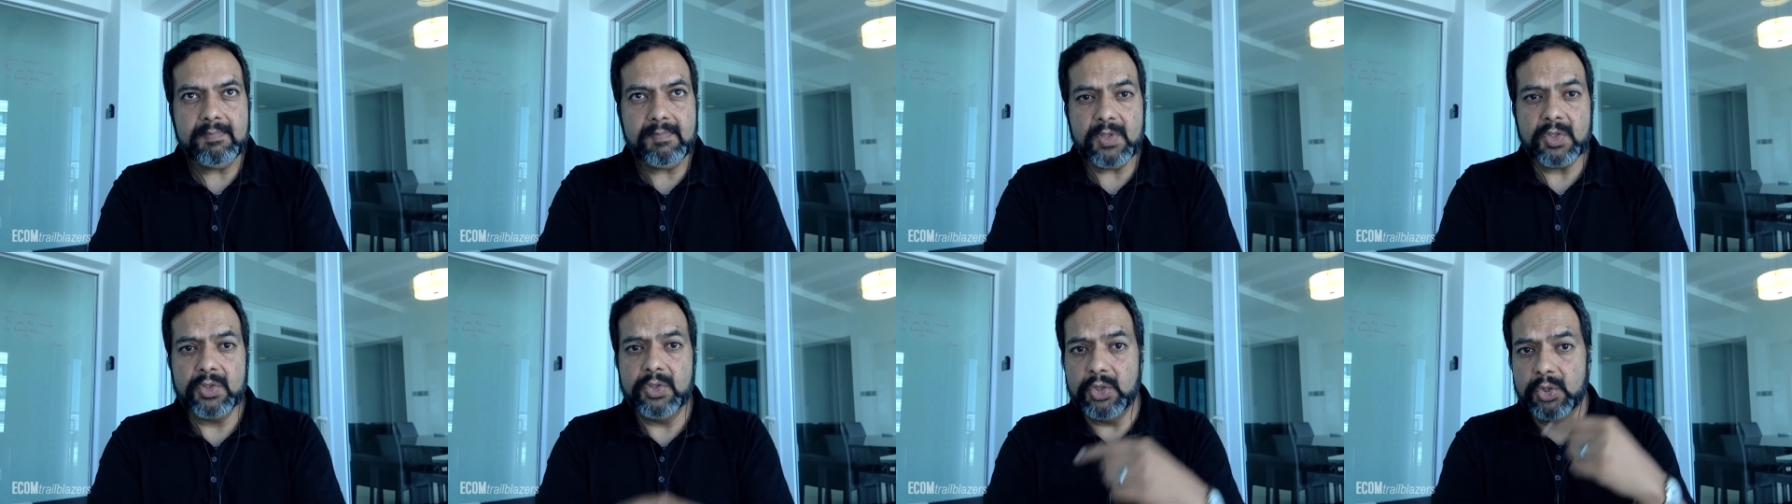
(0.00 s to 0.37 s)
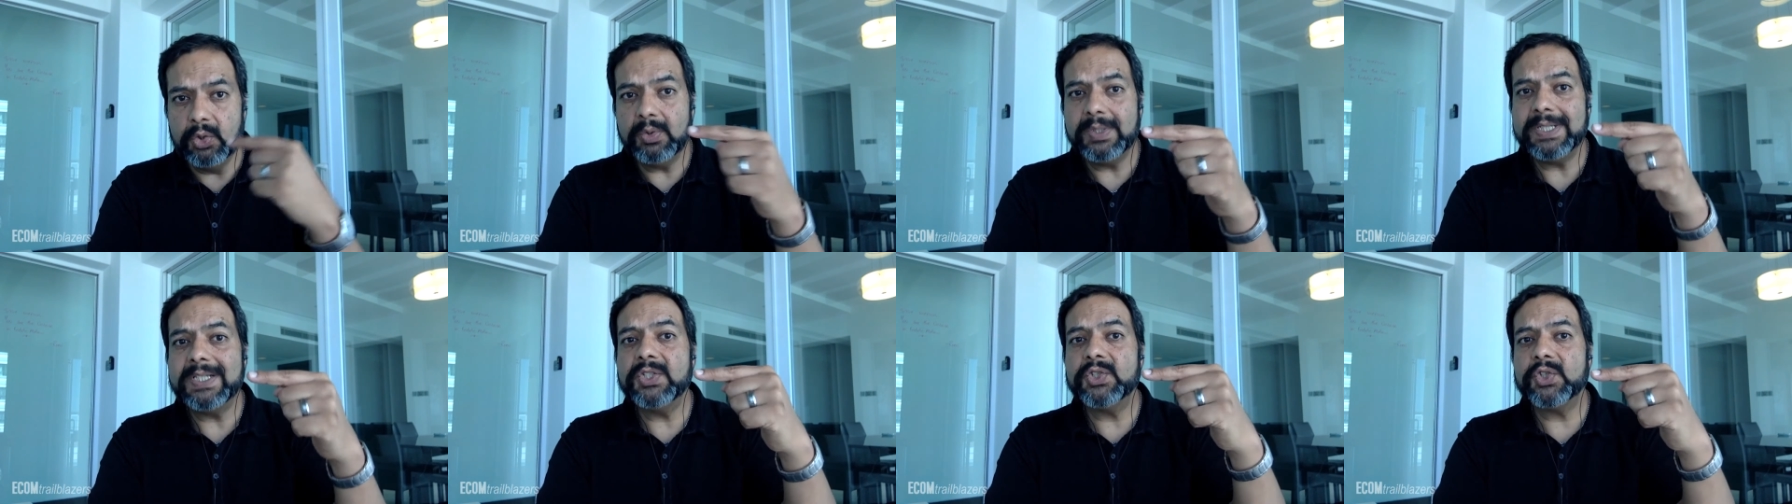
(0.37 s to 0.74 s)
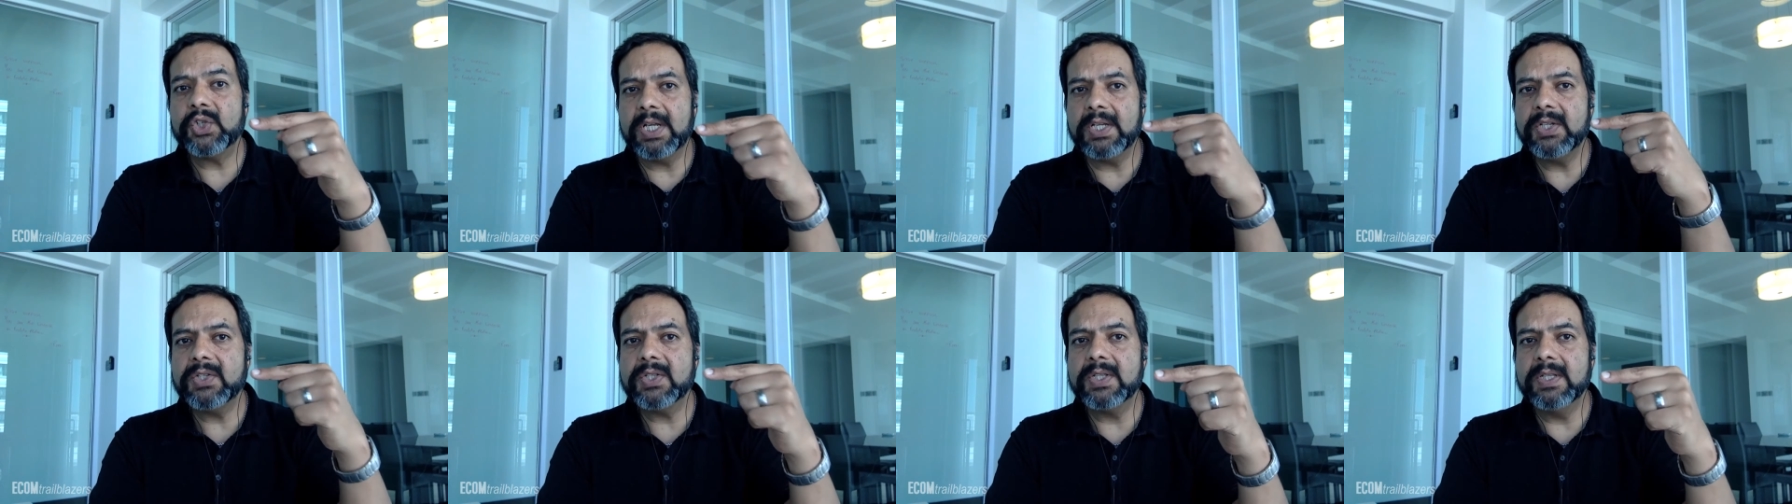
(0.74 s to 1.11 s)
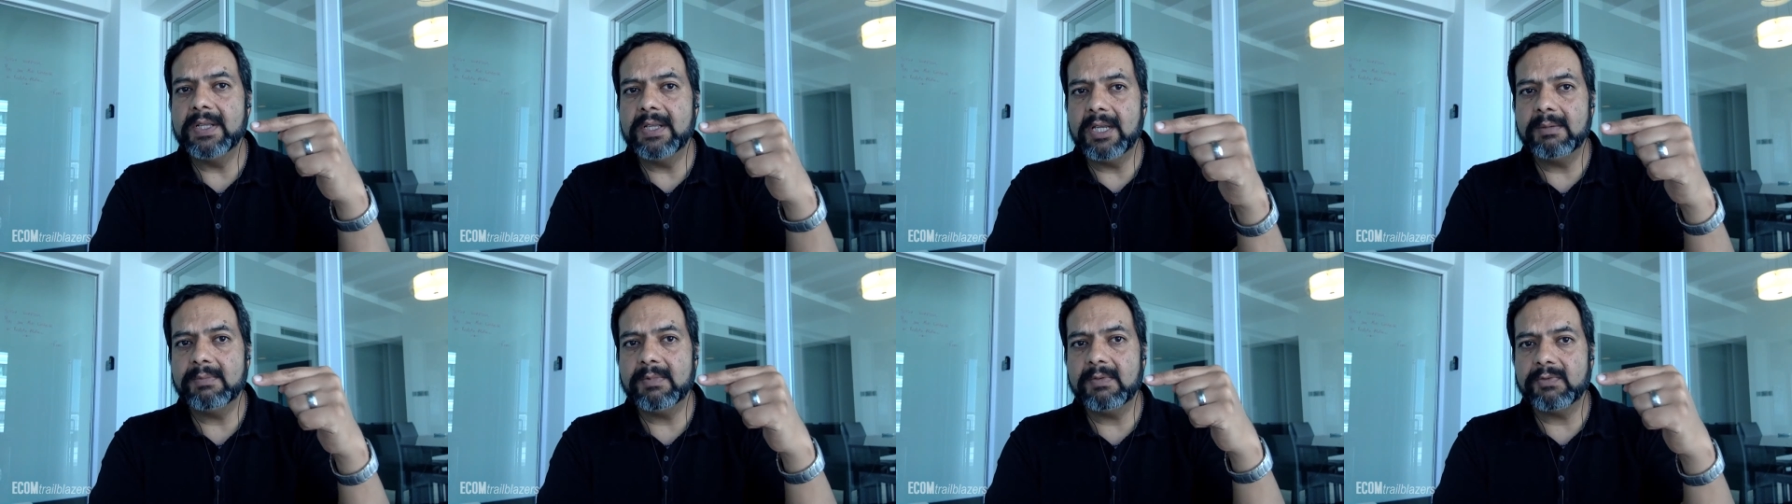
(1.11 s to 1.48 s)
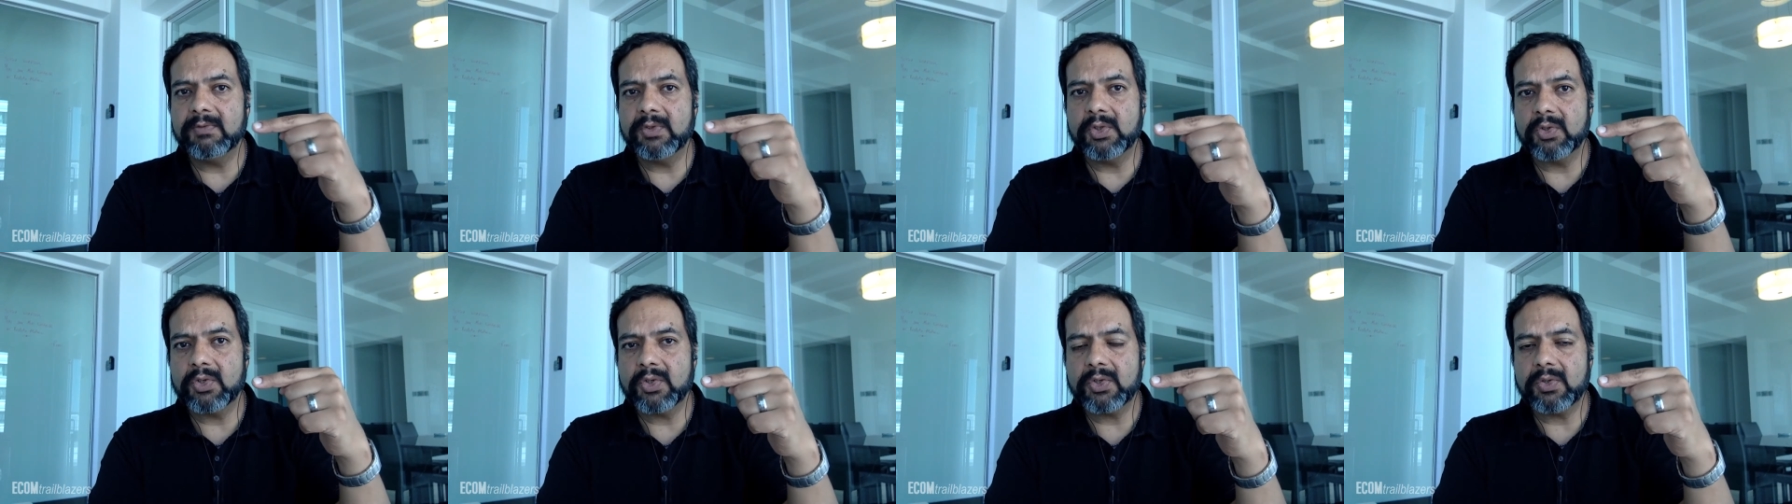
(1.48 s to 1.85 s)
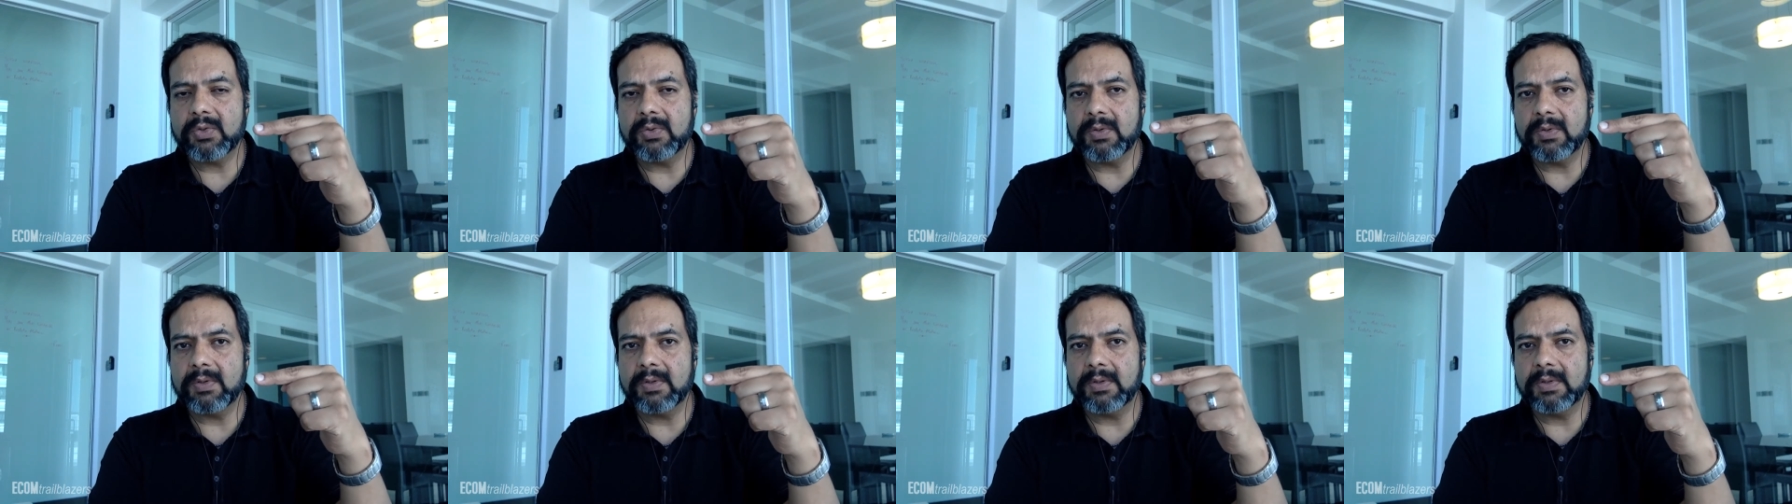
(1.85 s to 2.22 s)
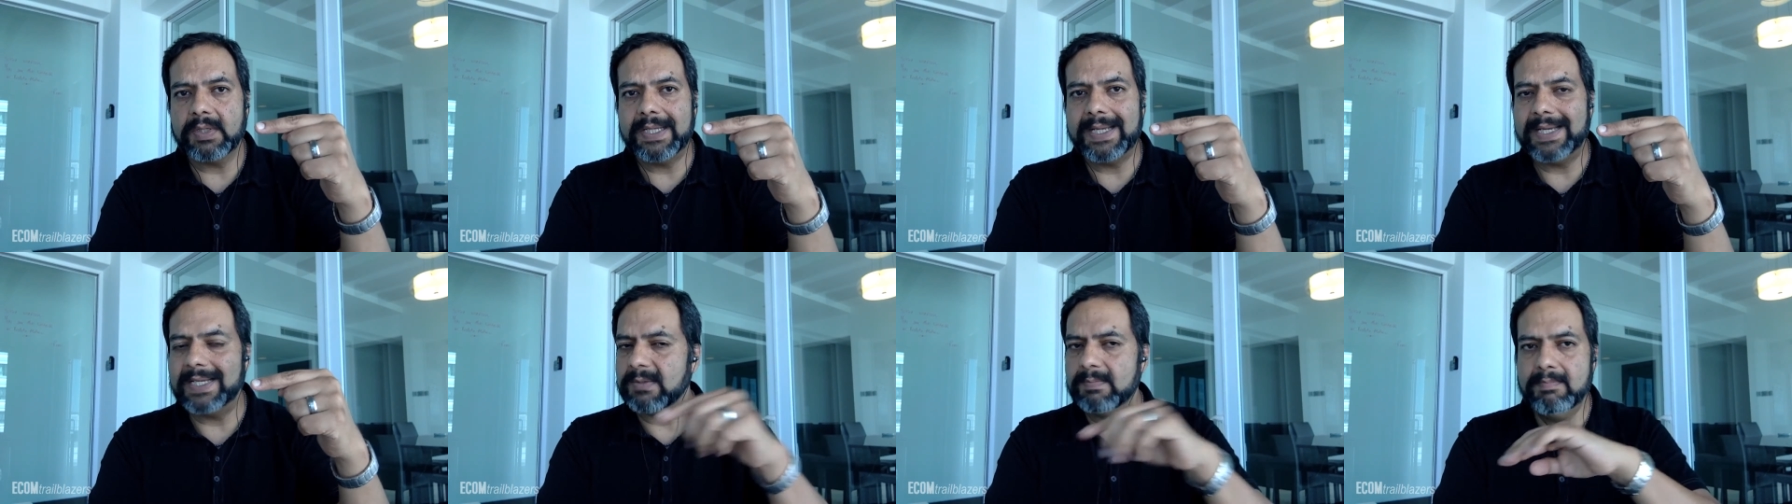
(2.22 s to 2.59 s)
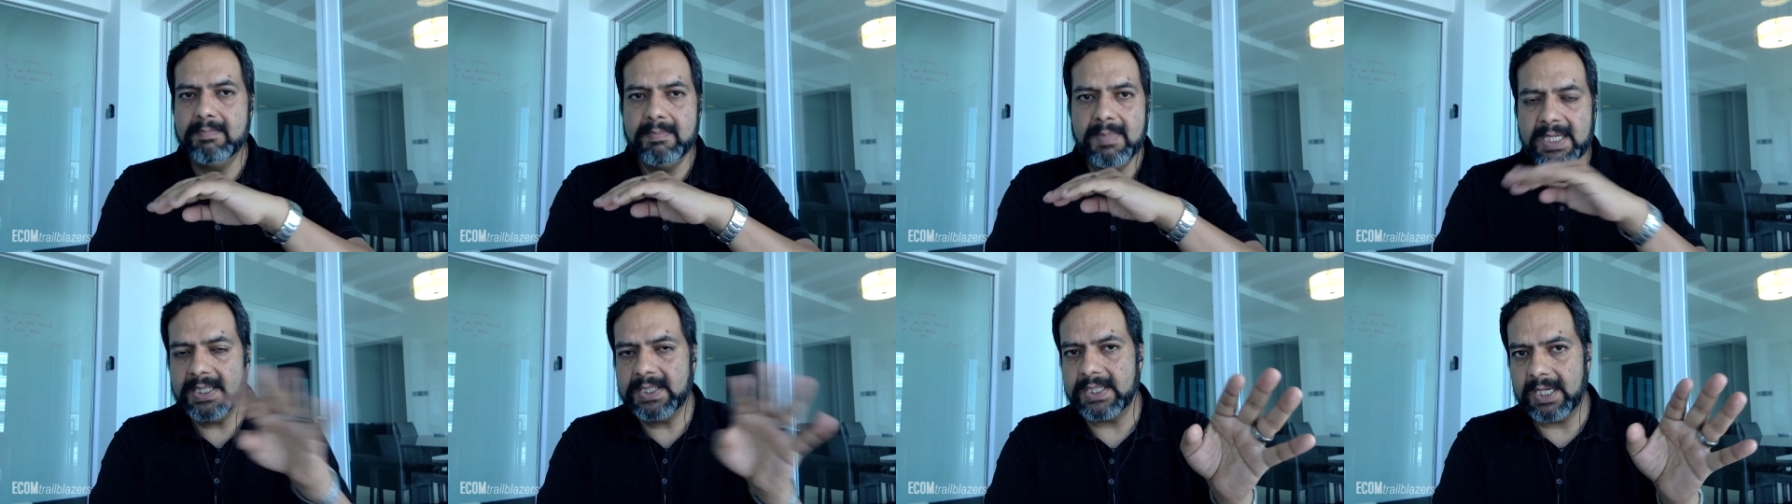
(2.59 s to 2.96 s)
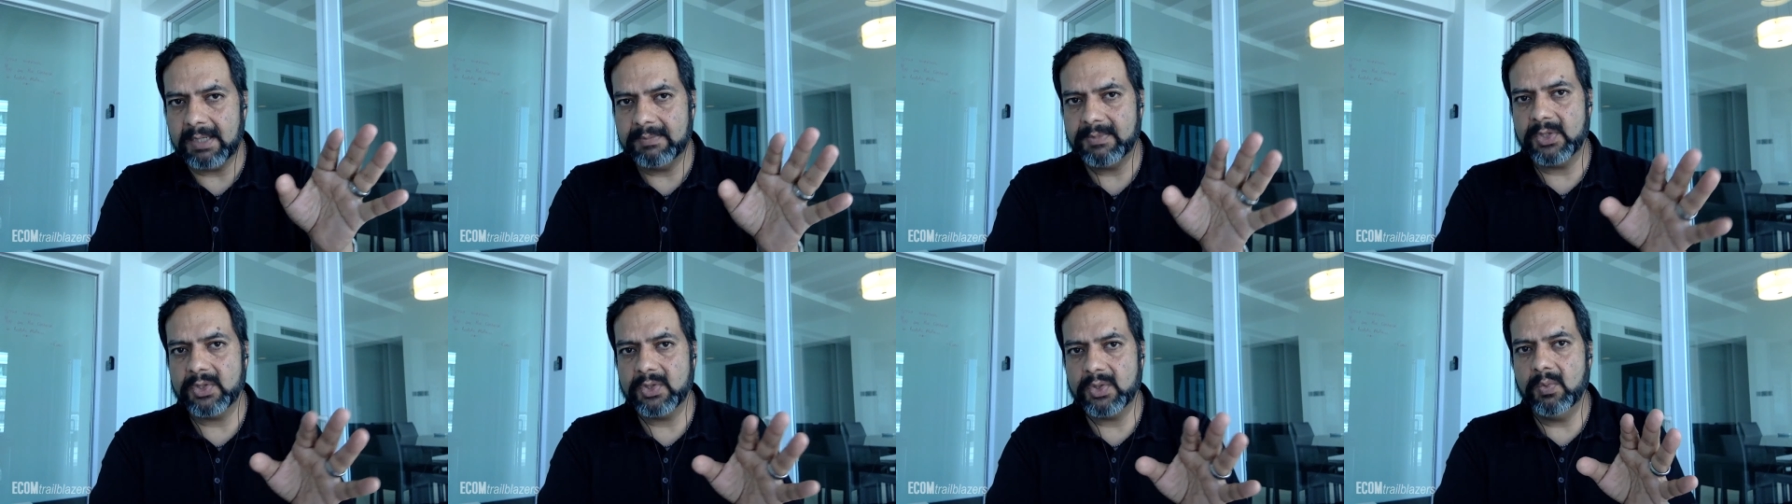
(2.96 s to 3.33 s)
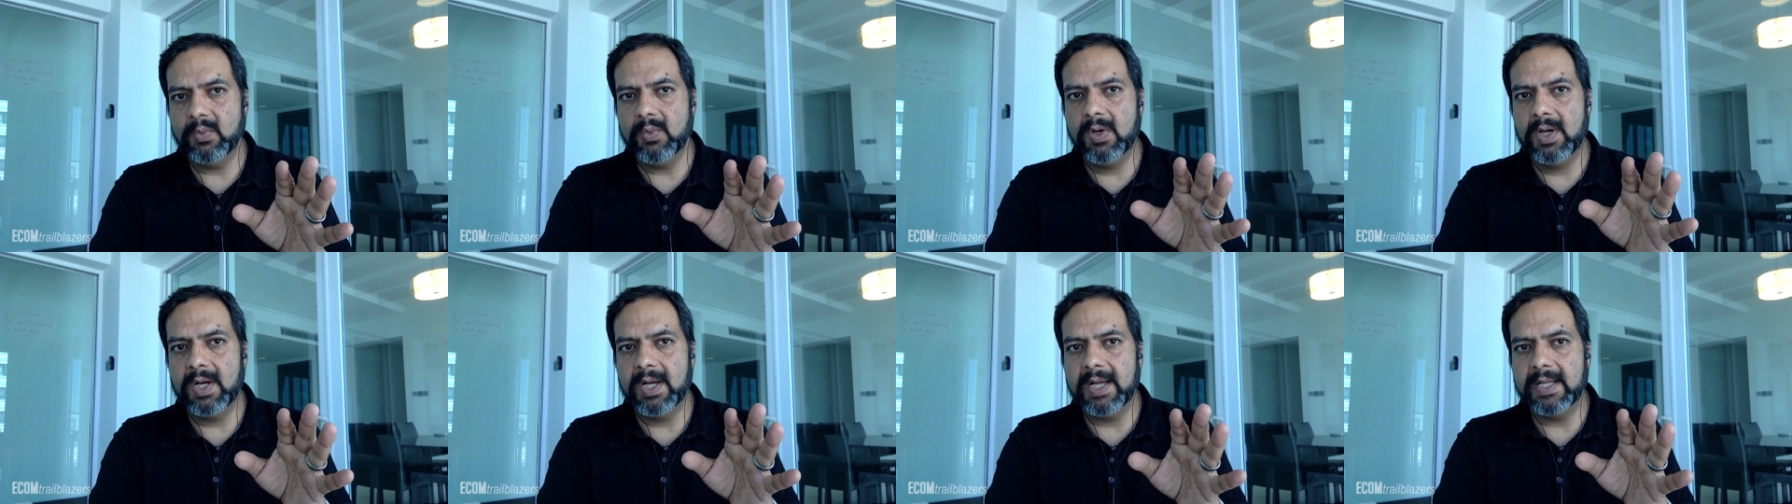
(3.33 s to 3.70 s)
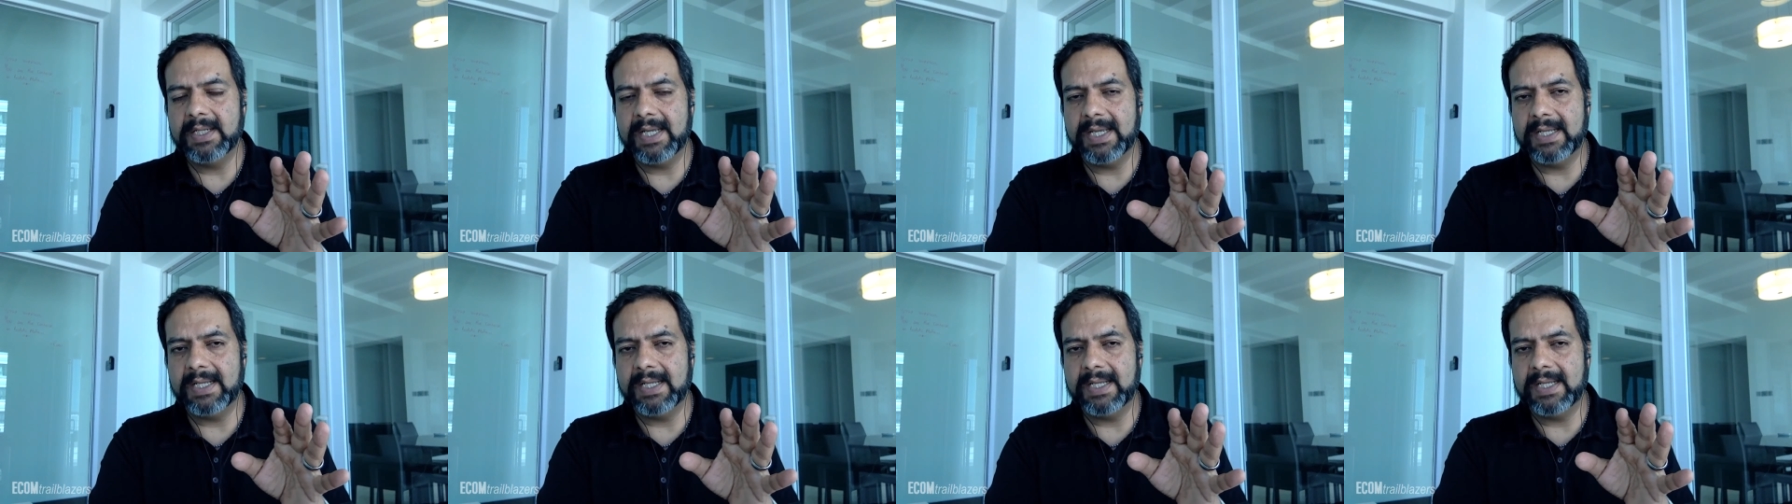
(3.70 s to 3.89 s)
you can change the name of your store as many times as you want,